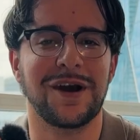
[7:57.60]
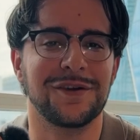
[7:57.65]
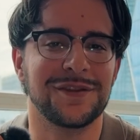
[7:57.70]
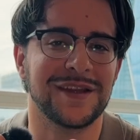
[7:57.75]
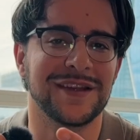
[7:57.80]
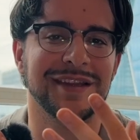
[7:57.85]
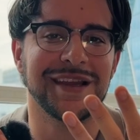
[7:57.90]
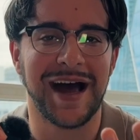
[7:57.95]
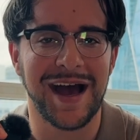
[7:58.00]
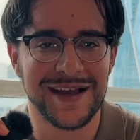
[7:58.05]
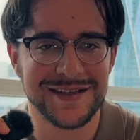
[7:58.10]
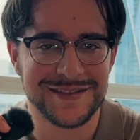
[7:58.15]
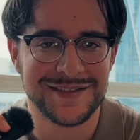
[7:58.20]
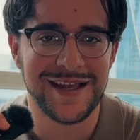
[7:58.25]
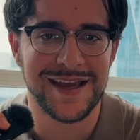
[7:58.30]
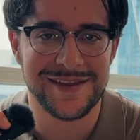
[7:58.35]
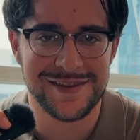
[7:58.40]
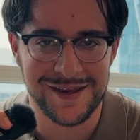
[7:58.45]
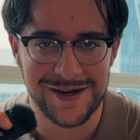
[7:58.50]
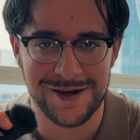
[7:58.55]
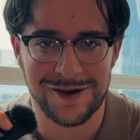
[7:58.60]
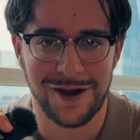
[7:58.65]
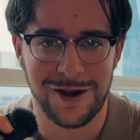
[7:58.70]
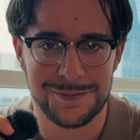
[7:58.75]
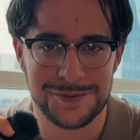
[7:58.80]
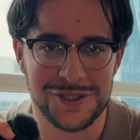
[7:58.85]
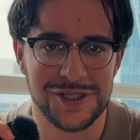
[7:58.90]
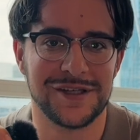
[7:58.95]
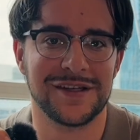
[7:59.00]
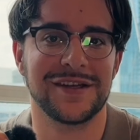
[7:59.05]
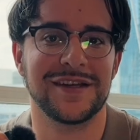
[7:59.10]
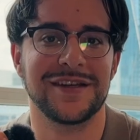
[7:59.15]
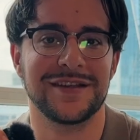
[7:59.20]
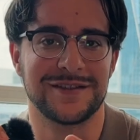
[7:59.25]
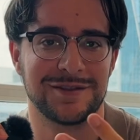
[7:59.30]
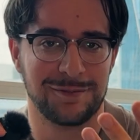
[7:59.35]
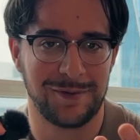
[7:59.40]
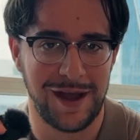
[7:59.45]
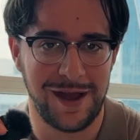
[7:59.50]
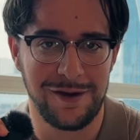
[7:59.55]
On the last day that an option
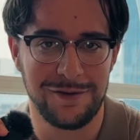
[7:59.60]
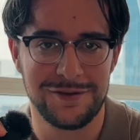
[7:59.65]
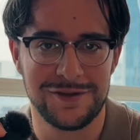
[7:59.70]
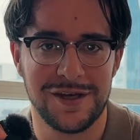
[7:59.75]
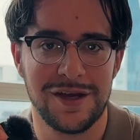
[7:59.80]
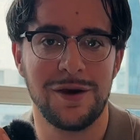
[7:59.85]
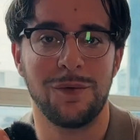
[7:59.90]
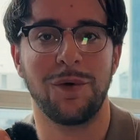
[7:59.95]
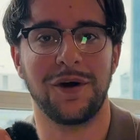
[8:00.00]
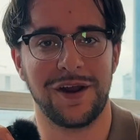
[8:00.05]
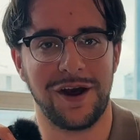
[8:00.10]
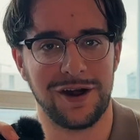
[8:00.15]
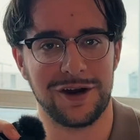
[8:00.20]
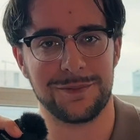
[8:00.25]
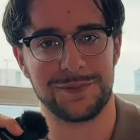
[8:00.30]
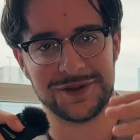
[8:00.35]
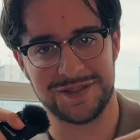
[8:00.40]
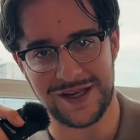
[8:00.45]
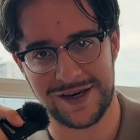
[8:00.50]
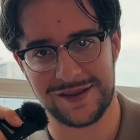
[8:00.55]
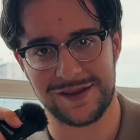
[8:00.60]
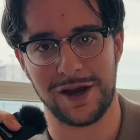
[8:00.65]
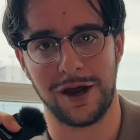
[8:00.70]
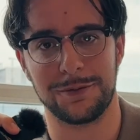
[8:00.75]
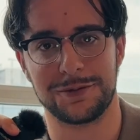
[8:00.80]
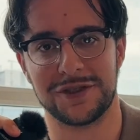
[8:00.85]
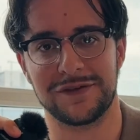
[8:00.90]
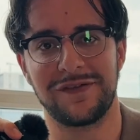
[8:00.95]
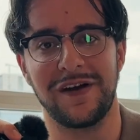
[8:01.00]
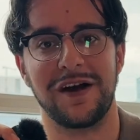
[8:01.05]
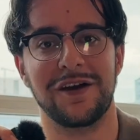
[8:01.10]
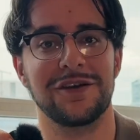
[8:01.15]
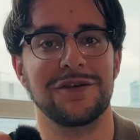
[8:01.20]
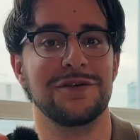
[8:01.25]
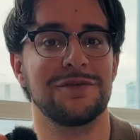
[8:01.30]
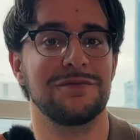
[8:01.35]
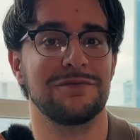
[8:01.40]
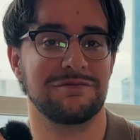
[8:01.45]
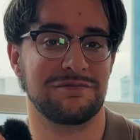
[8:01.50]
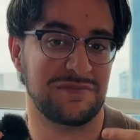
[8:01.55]
is around, one hundred percent of the option
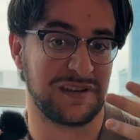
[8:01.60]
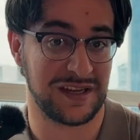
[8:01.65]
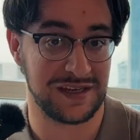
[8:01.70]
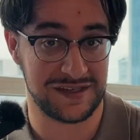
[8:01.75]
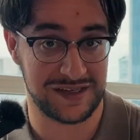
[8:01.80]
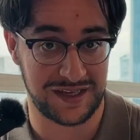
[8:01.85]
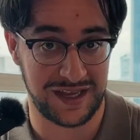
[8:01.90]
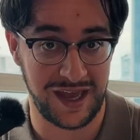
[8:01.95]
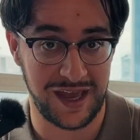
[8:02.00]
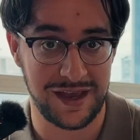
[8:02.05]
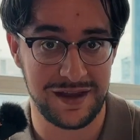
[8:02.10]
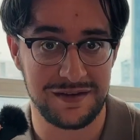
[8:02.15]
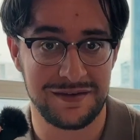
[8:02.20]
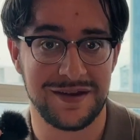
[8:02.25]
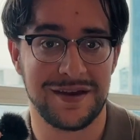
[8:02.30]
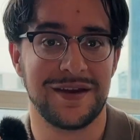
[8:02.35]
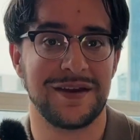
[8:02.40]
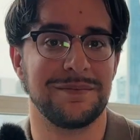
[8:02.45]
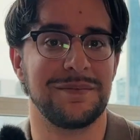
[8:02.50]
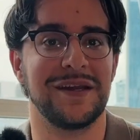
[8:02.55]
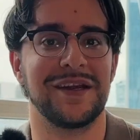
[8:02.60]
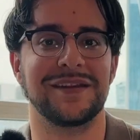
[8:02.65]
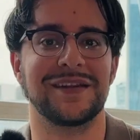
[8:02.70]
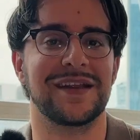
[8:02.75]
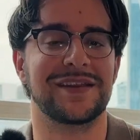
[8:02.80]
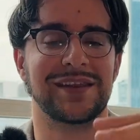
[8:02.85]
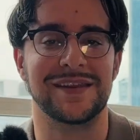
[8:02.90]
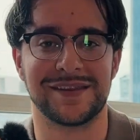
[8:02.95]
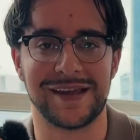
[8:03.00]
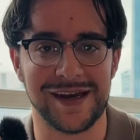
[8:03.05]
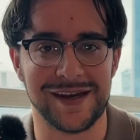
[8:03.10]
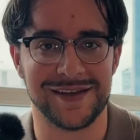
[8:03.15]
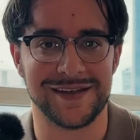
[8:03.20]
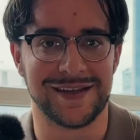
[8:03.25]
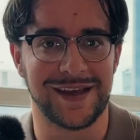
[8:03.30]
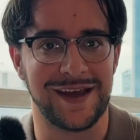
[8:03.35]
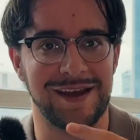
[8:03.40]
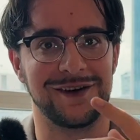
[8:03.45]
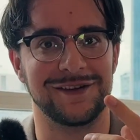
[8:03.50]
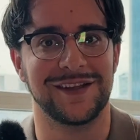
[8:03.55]
value can decay, meaning that the theta
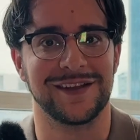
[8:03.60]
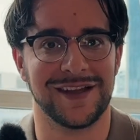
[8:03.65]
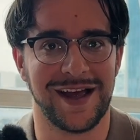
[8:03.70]
decay on the